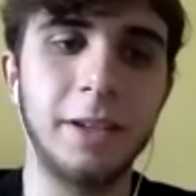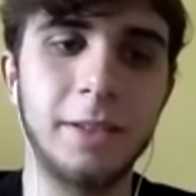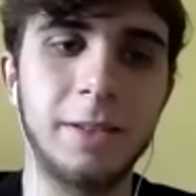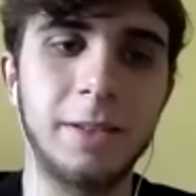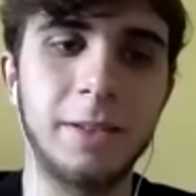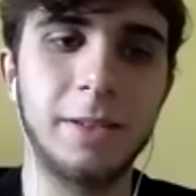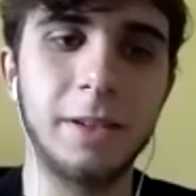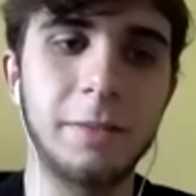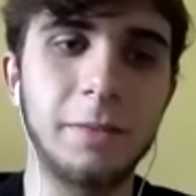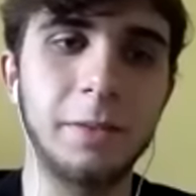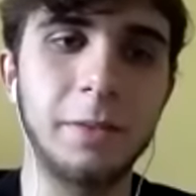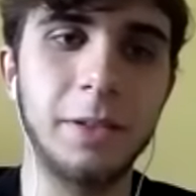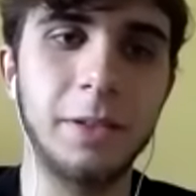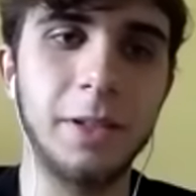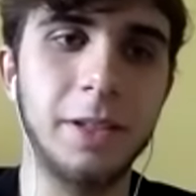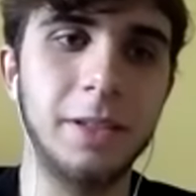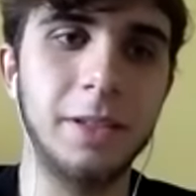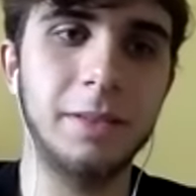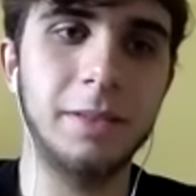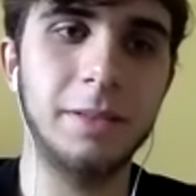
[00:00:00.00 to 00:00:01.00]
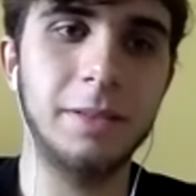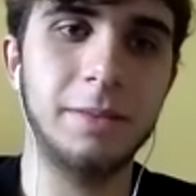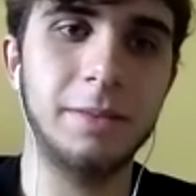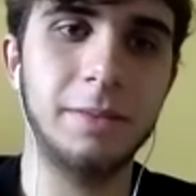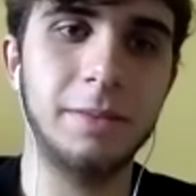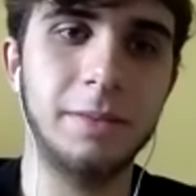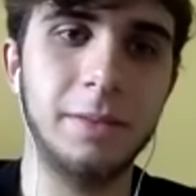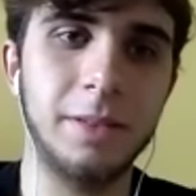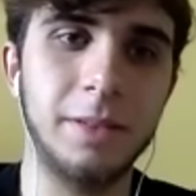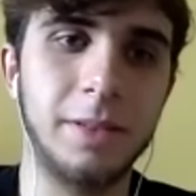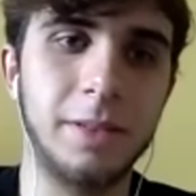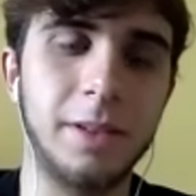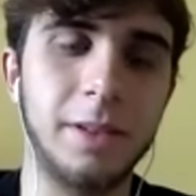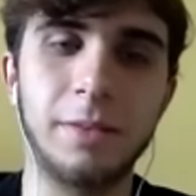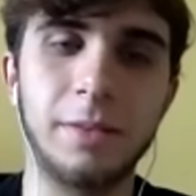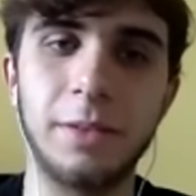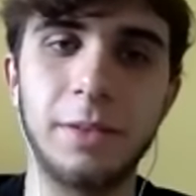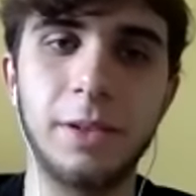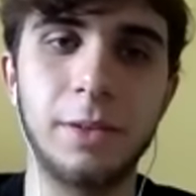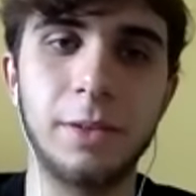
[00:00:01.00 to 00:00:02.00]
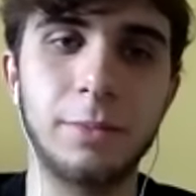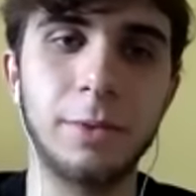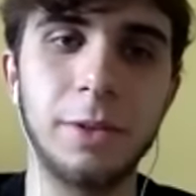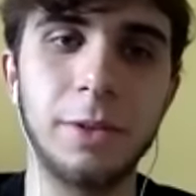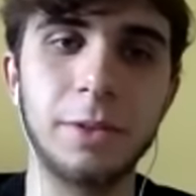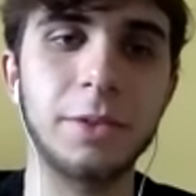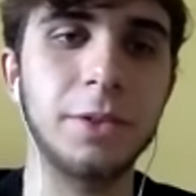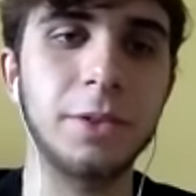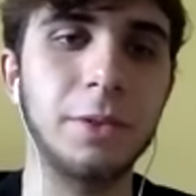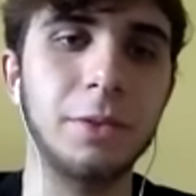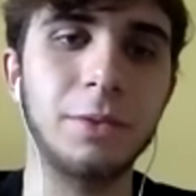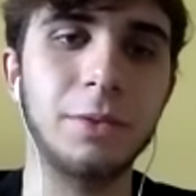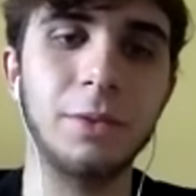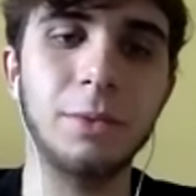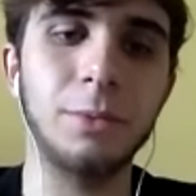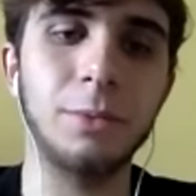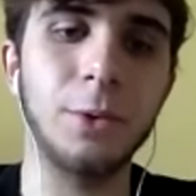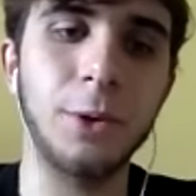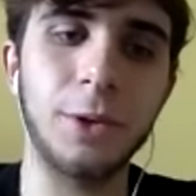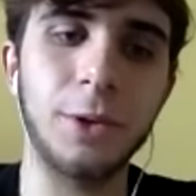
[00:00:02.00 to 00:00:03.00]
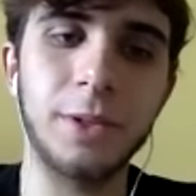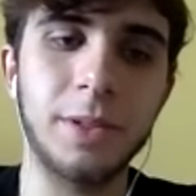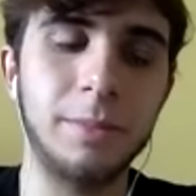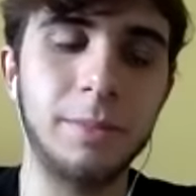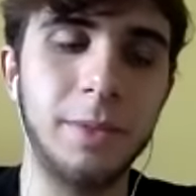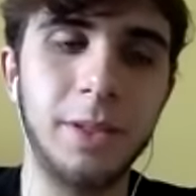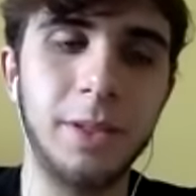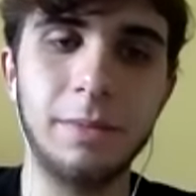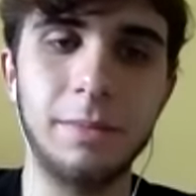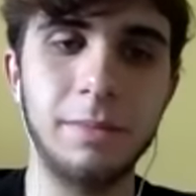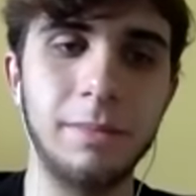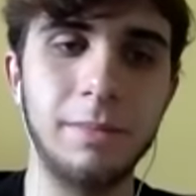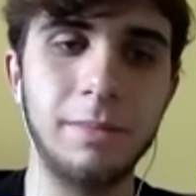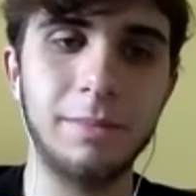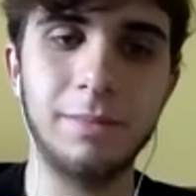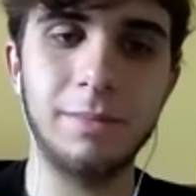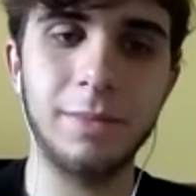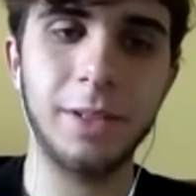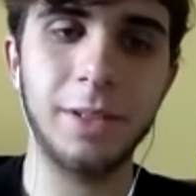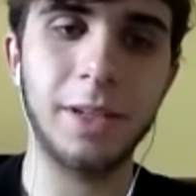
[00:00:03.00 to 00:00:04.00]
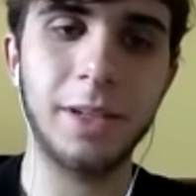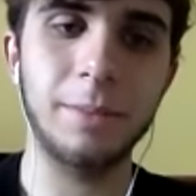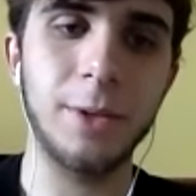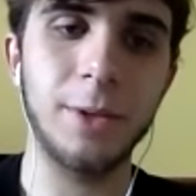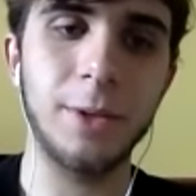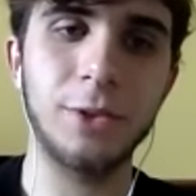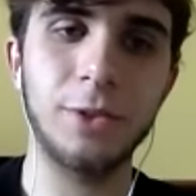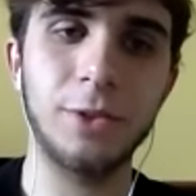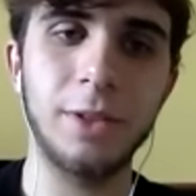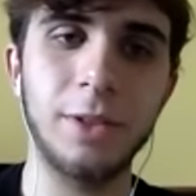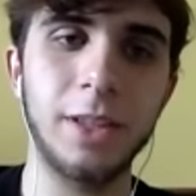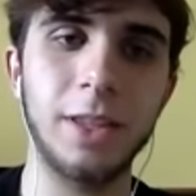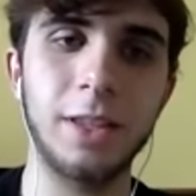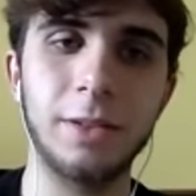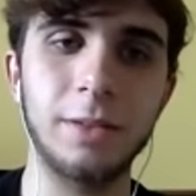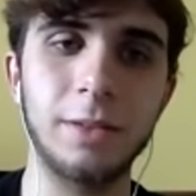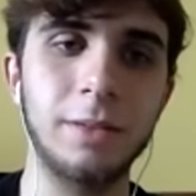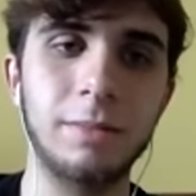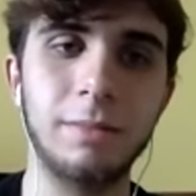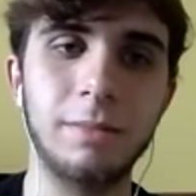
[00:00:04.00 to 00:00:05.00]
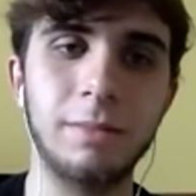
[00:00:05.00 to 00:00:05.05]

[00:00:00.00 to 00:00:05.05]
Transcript: definitely not wrong to go for the Warriors. I mean, like I mentioned, that they're